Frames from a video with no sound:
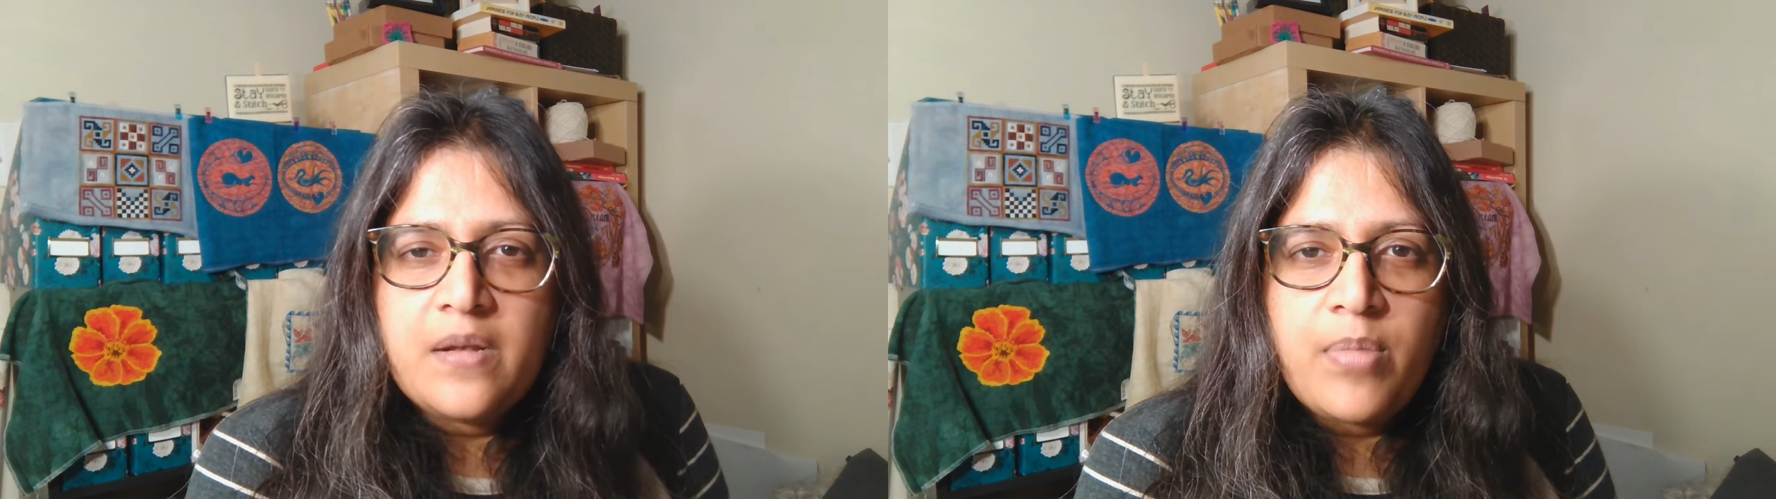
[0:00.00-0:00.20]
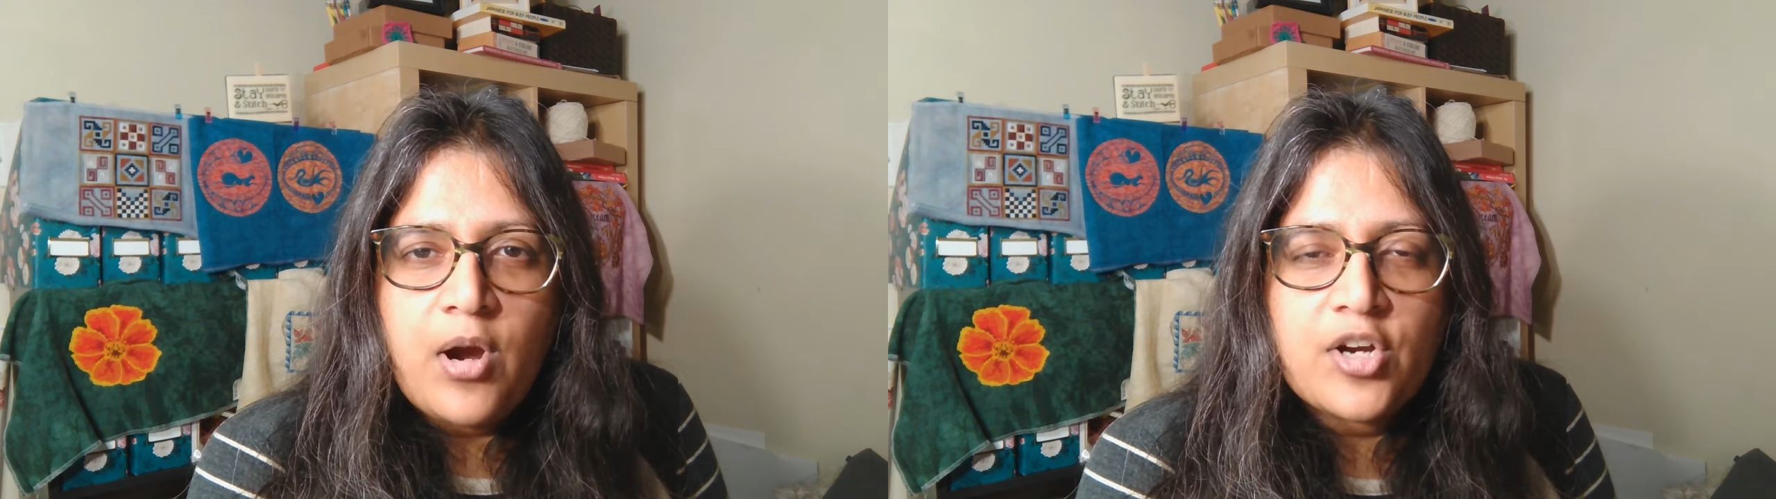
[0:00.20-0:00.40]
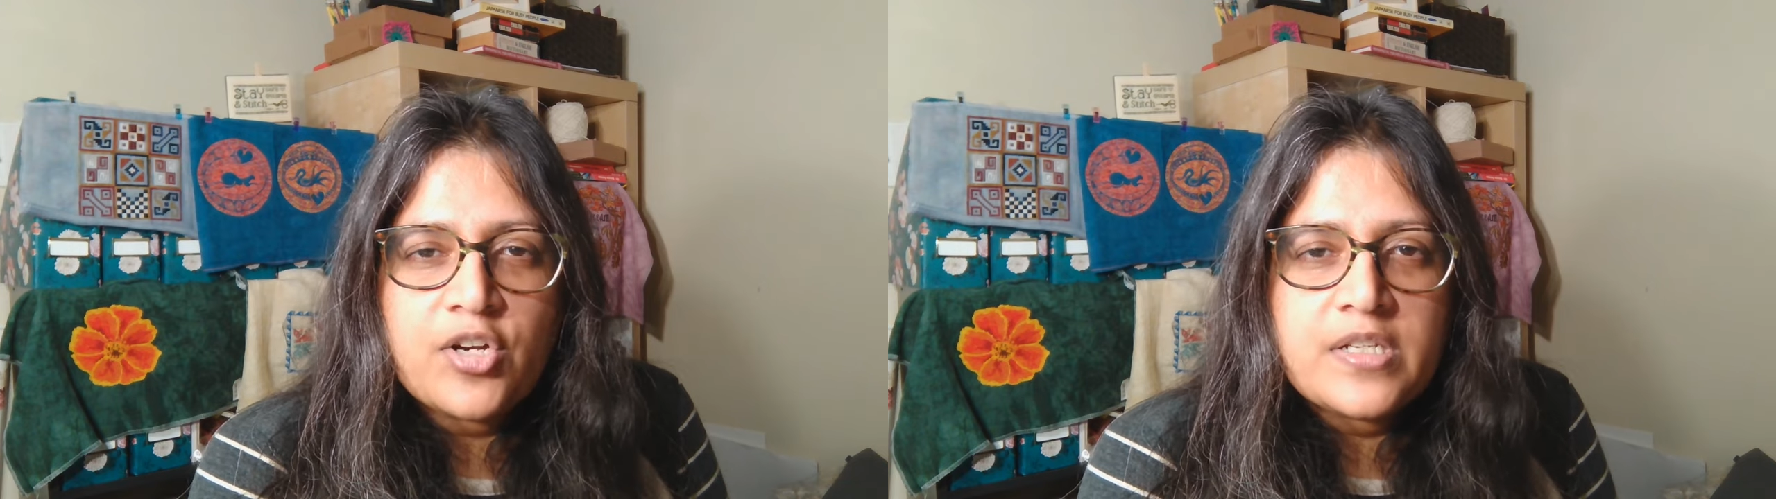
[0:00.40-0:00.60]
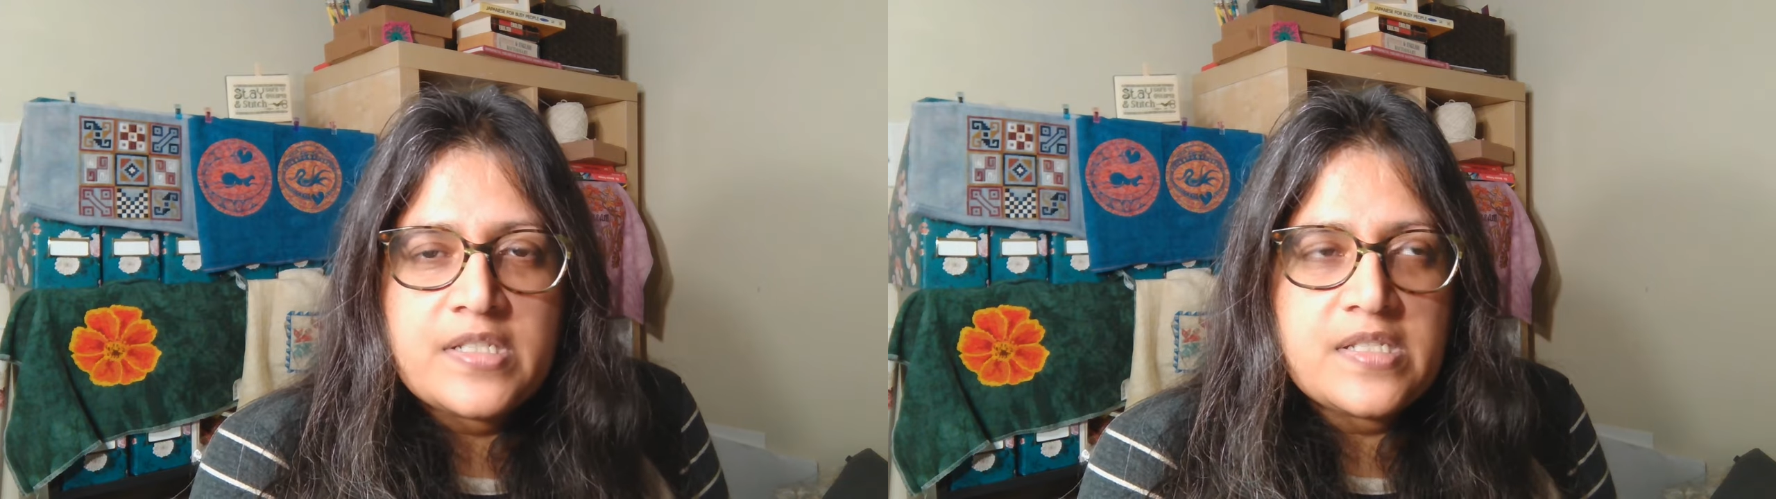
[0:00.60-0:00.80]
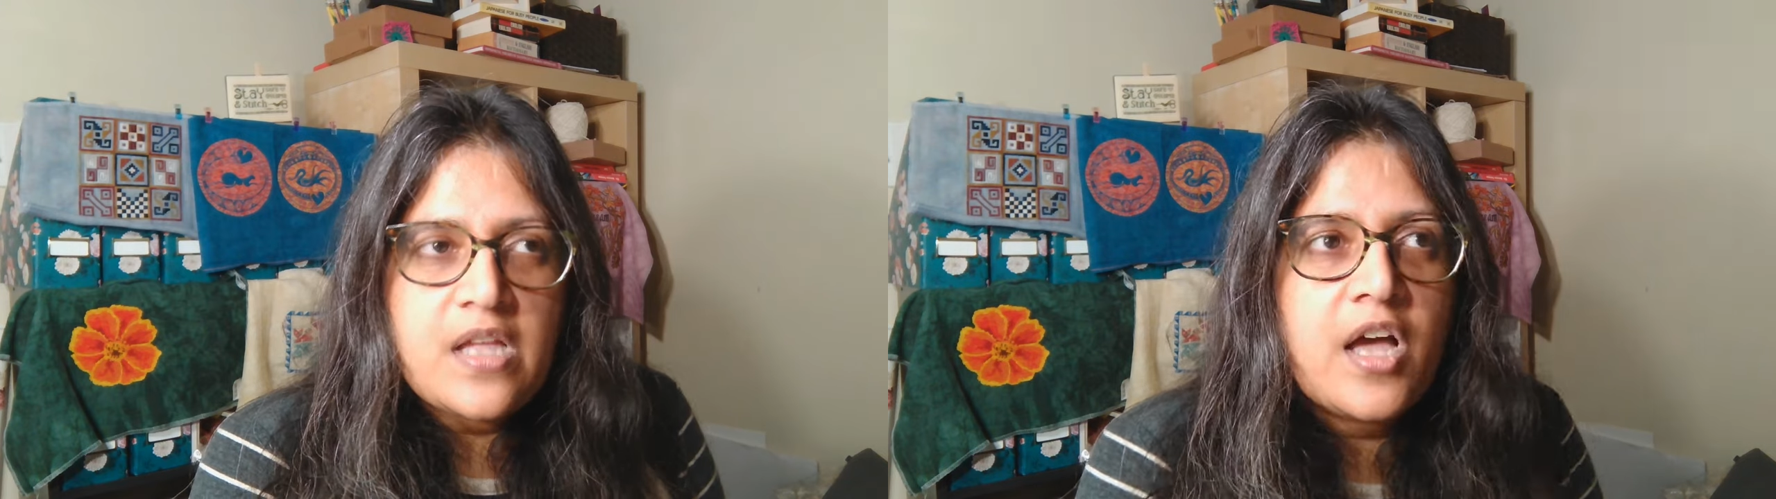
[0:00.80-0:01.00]
it's not a
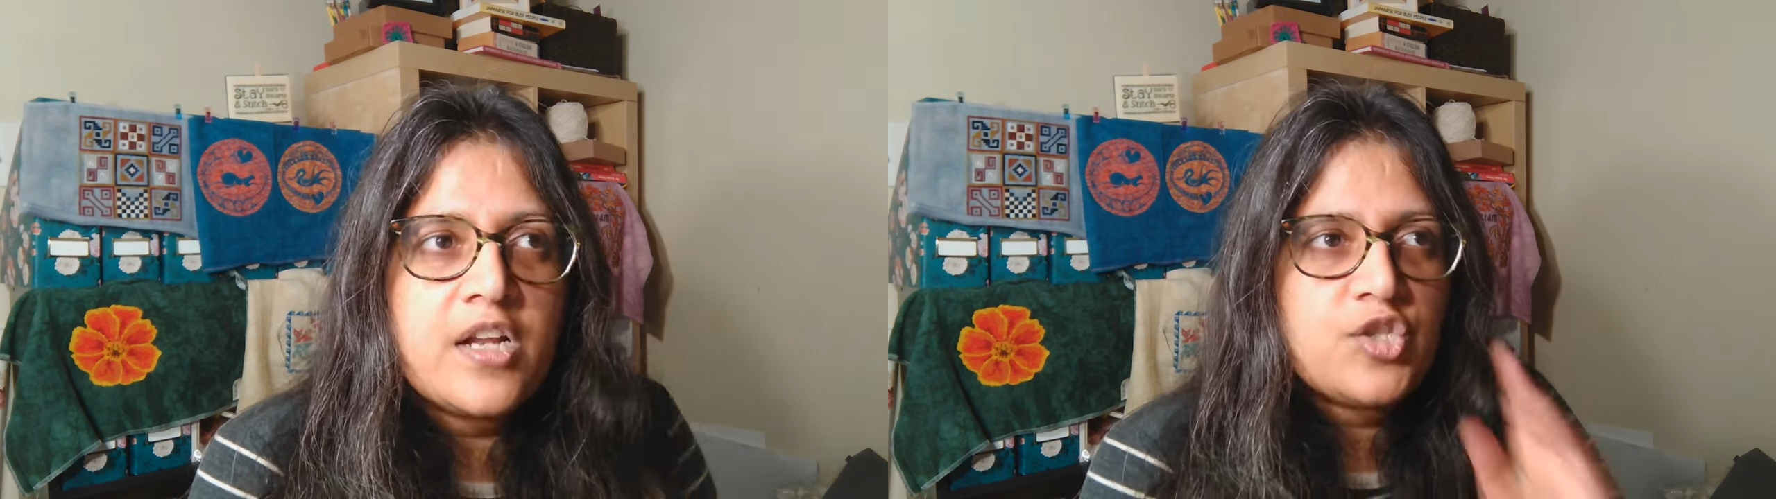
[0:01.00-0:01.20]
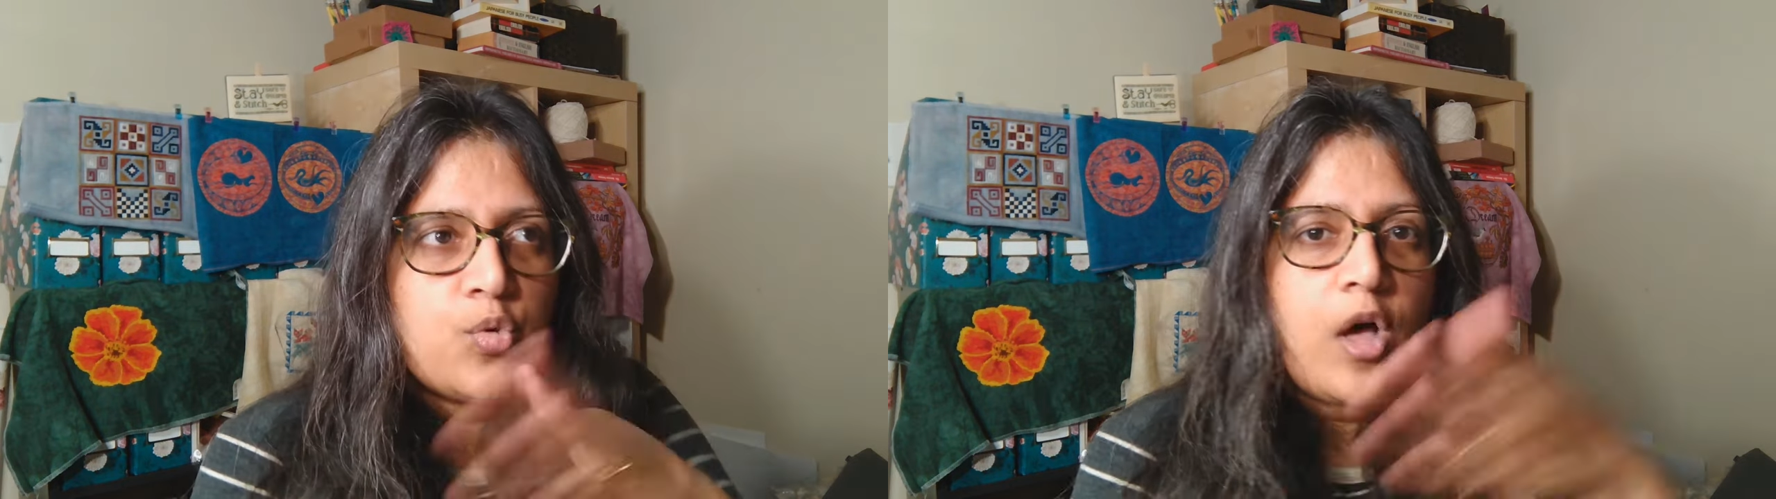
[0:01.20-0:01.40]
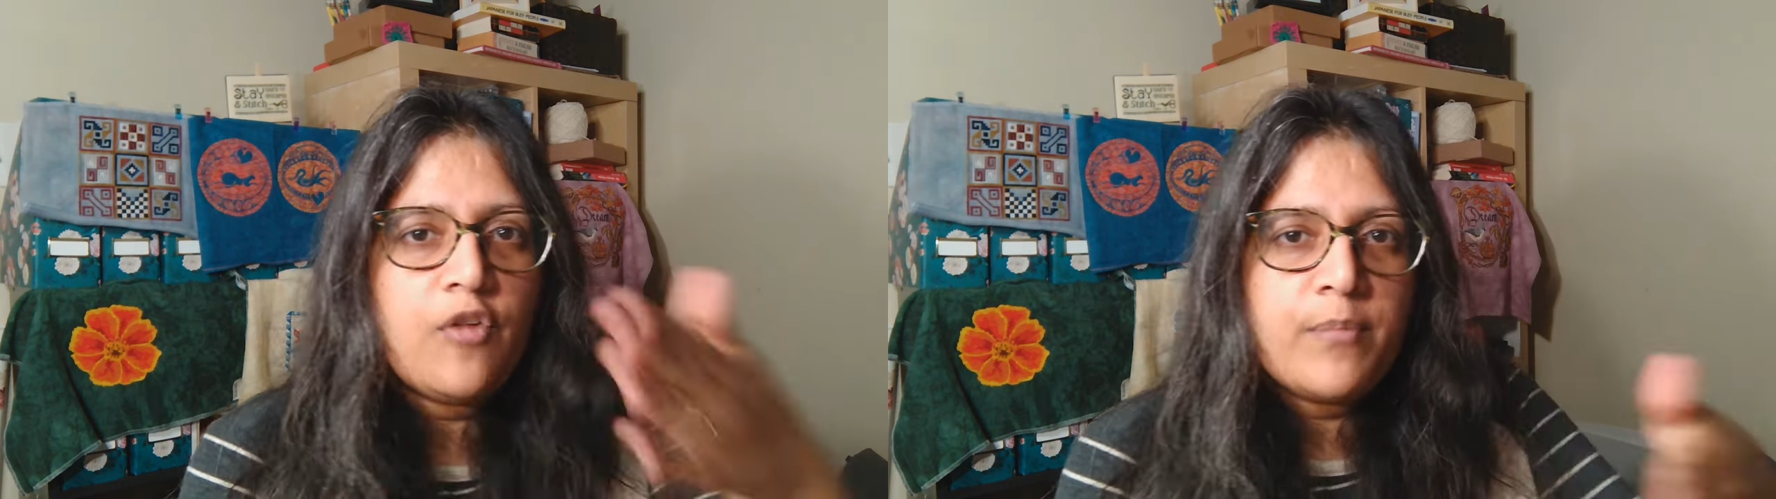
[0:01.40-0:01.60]
12-monther.